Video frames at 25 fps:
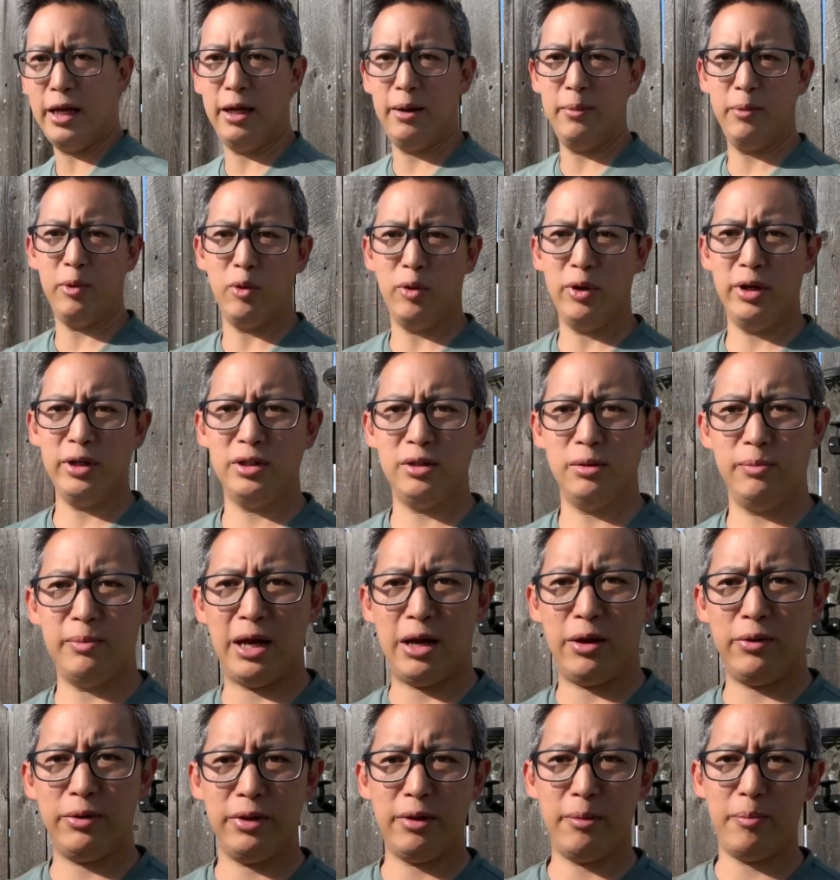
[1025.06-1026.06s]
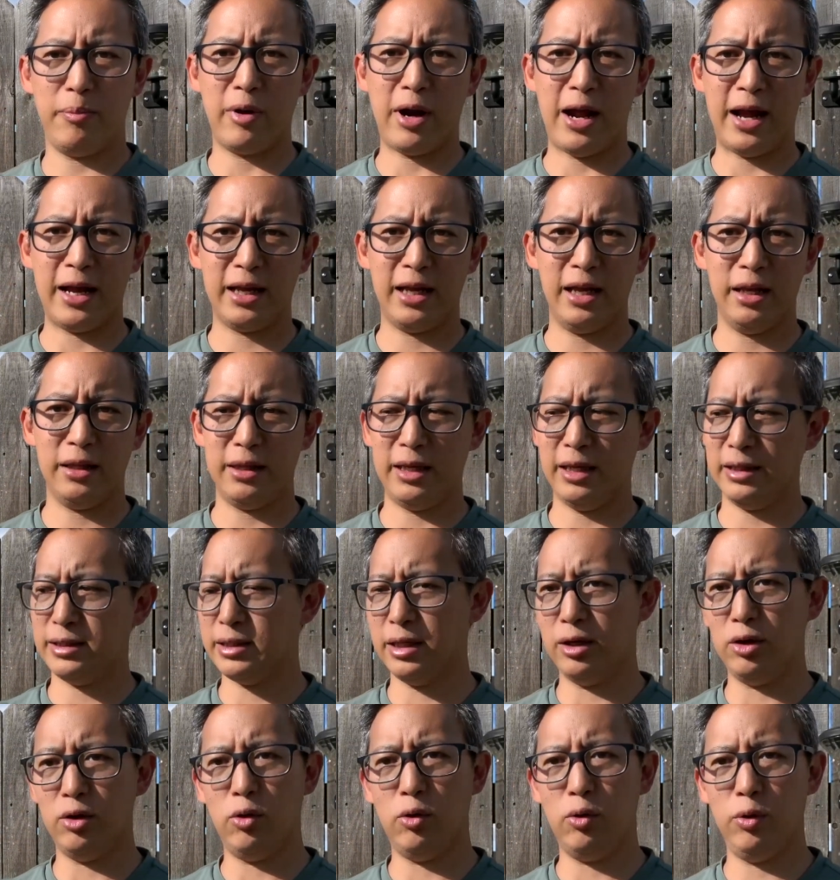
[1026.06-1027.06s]
am going to mount the bracket that's
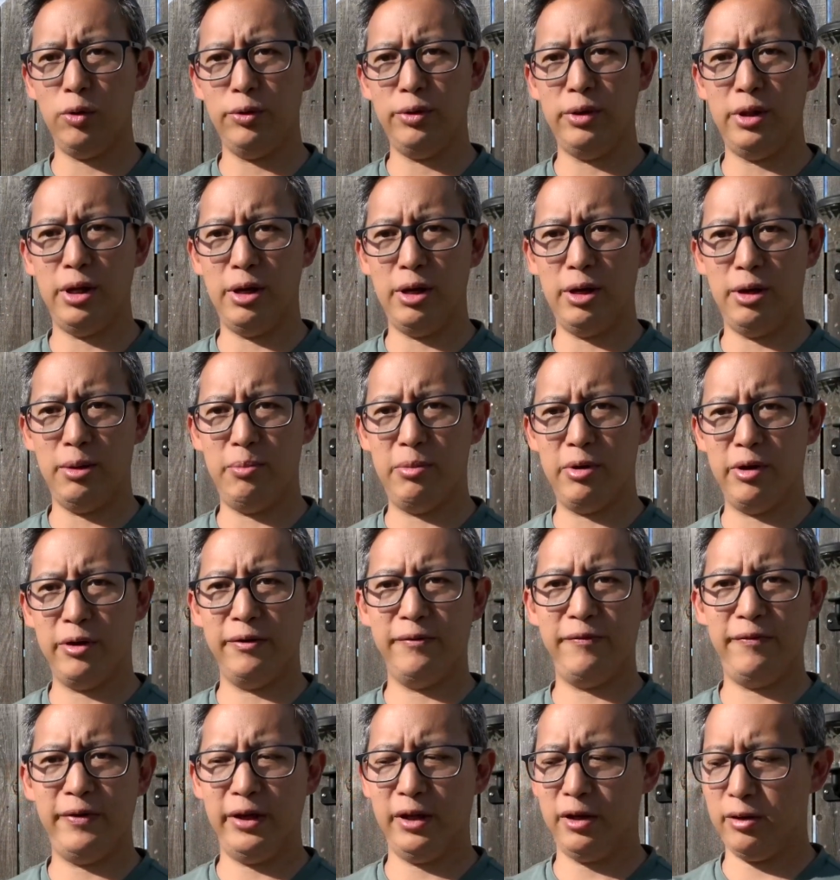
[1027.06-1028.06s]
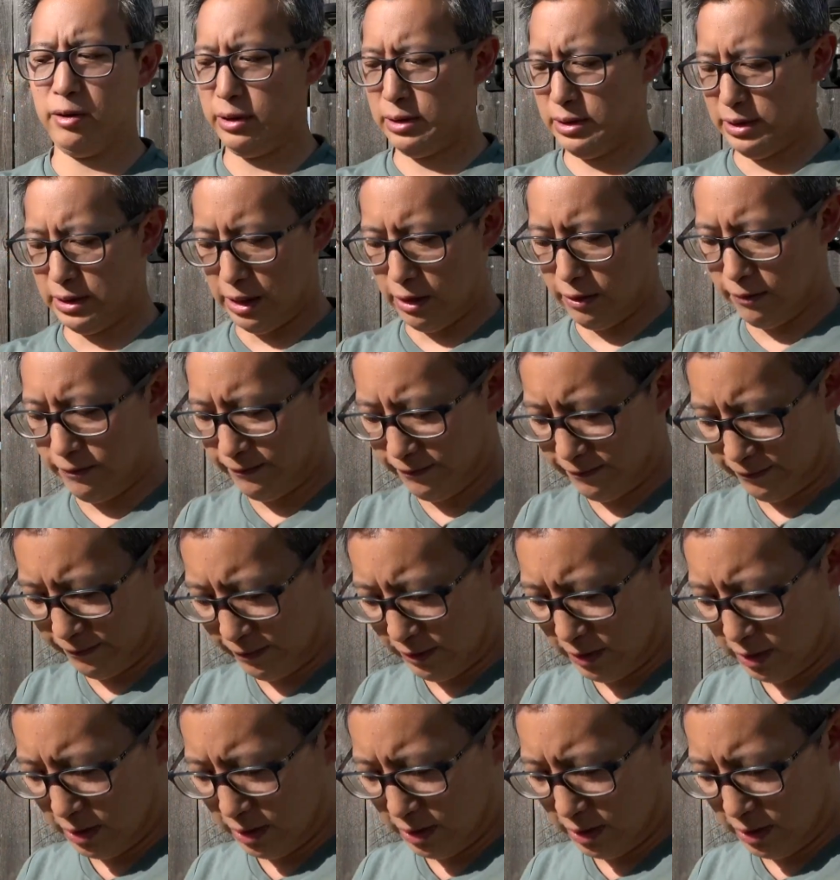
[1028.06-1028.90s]
going to hold the bird feeder itself.